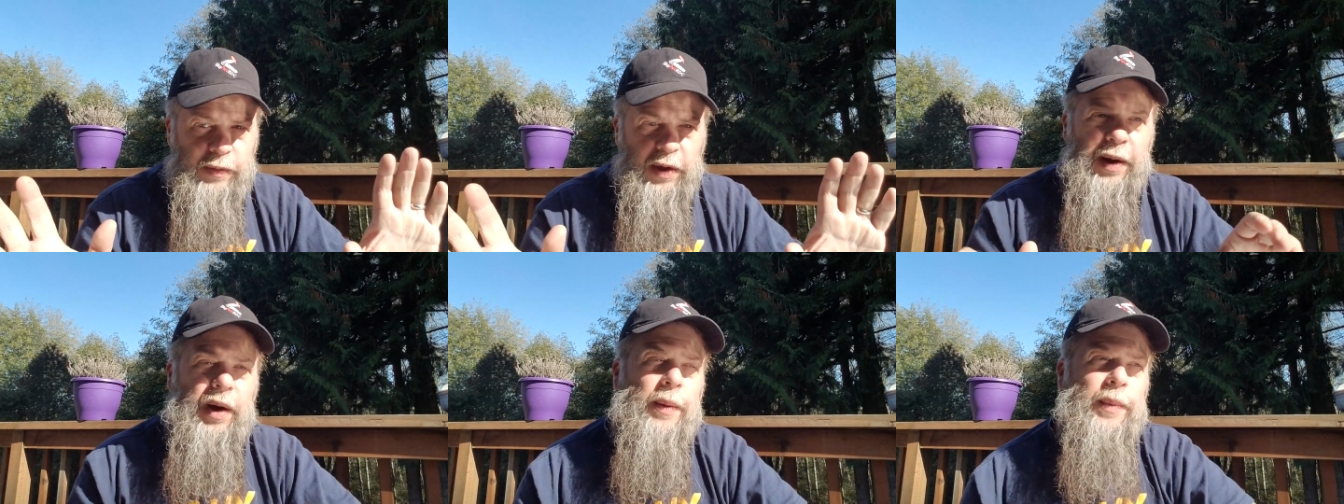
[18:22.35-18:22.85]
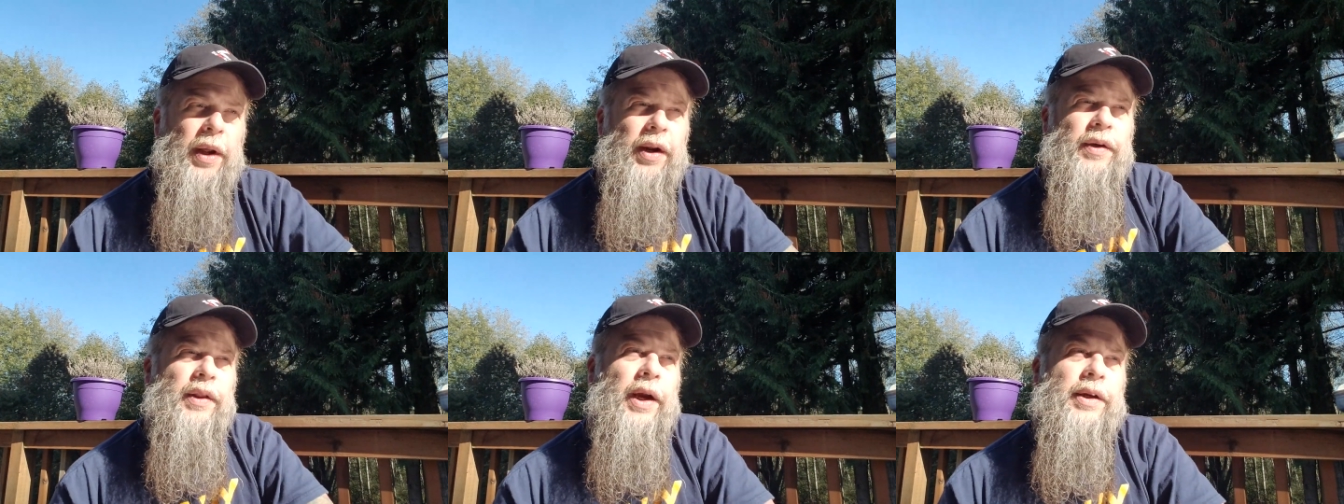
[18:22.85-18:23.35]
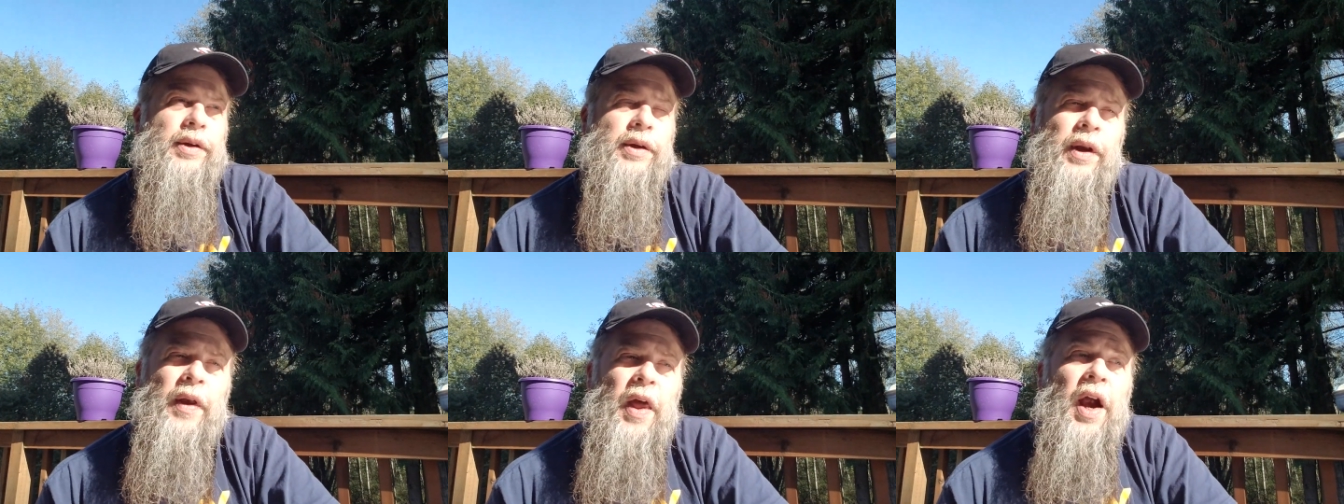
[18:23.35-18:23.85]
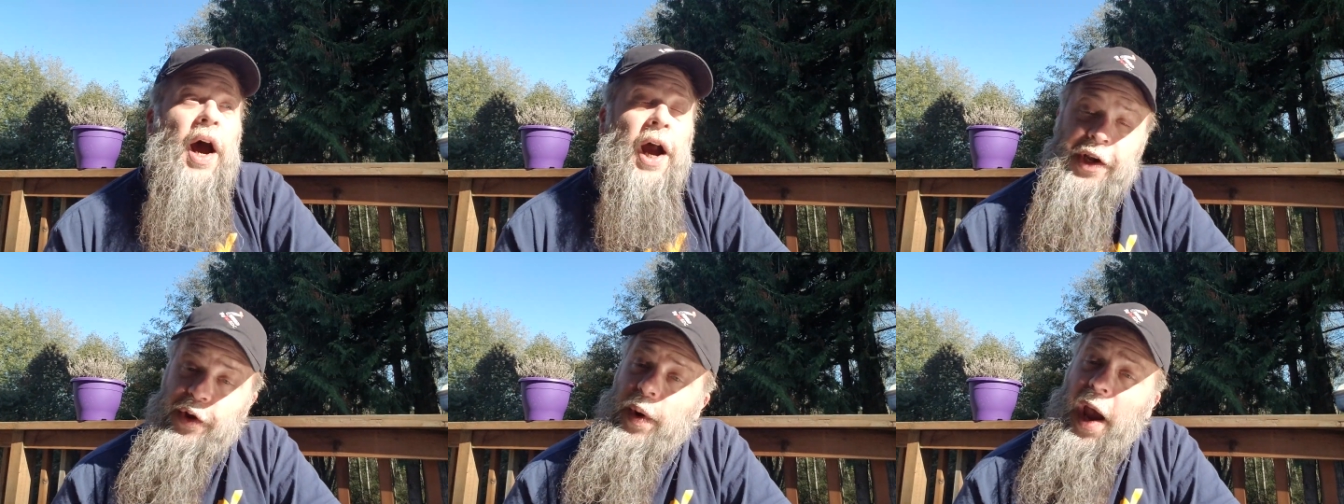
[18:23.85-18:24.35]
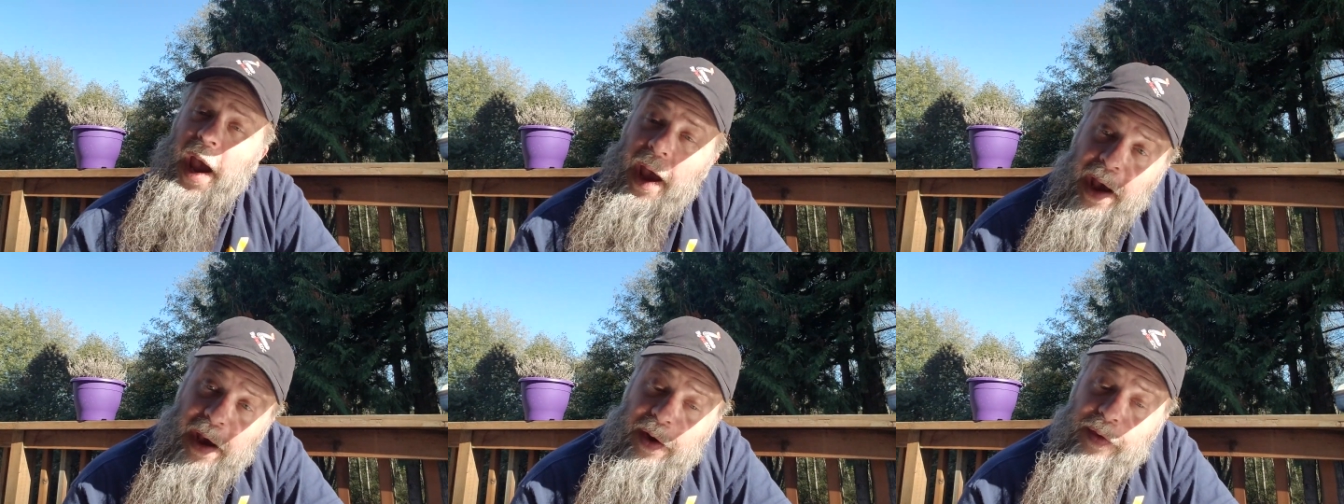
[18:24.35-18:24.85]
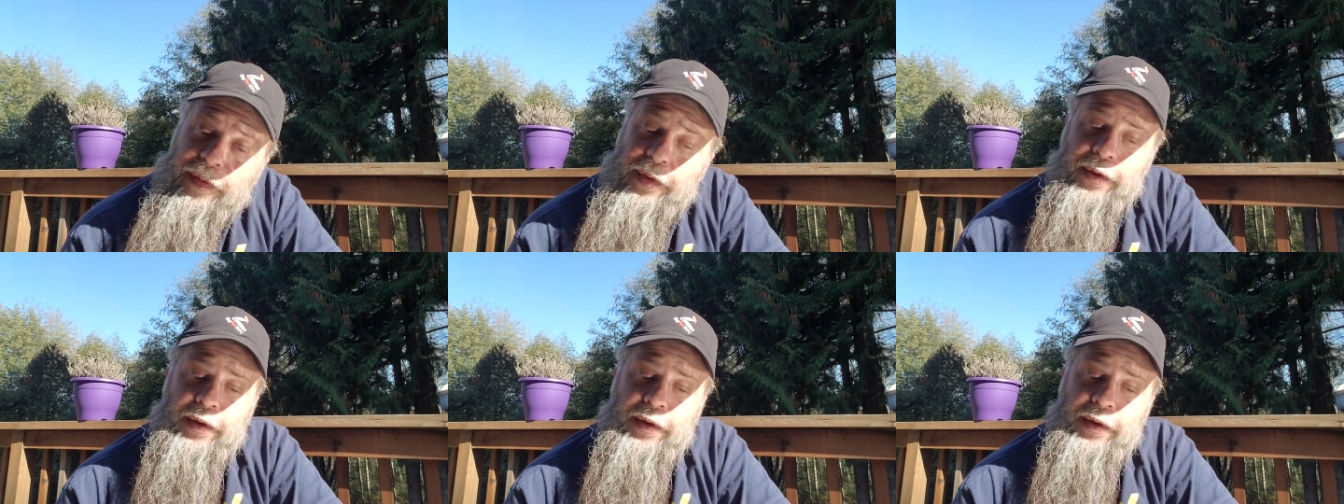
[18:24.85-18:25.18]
I'm not a collector. I do have